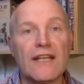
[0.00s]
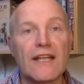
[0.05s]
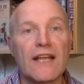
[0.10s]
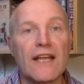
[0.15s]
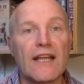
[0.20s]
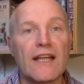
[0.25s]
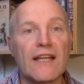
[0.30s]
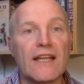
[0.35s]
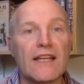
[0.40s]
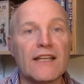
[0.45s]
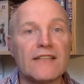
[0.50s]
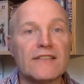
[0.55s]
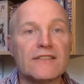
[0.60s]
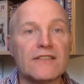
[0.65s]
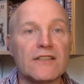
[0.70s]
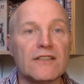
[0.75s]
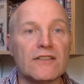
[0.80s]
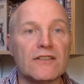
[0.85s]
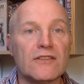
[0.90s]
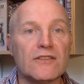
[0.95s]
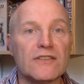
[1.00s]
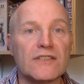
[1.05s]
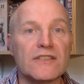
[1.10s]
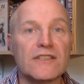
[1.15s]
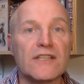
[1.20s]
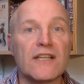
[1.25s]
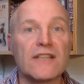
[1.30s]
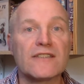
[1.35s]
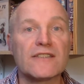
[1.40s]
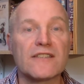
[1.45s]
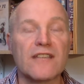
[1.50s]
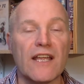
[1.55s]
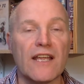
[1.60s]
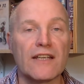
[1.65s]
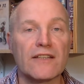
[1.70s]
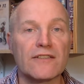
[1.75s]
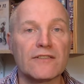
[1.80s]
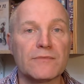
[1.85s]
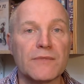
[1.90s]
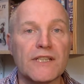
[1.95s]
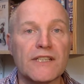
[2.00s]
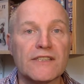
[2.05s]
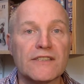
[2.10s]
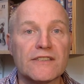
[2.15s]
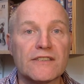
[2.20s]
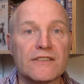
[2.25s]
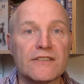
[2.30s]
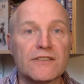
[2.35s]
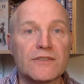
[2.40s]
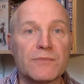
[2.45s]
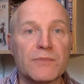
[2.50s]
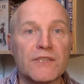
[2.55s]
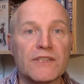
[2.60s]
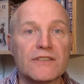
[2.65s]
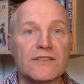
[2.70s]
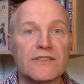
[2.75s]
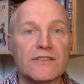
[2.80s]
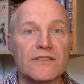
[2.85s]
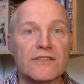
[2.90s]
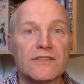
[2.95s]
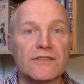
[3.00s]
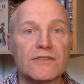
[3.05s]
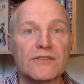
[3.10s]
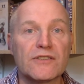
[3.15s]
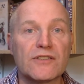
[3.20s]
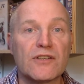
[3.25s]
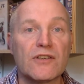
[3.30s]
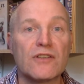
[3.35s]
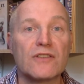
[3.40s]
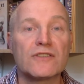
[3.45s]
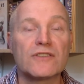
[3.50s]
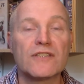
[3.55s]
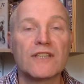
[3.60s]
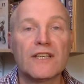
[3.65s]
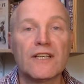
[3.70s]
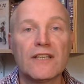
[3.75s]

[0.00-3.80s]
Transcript: And on the nut stand, I managed to speak to Scott,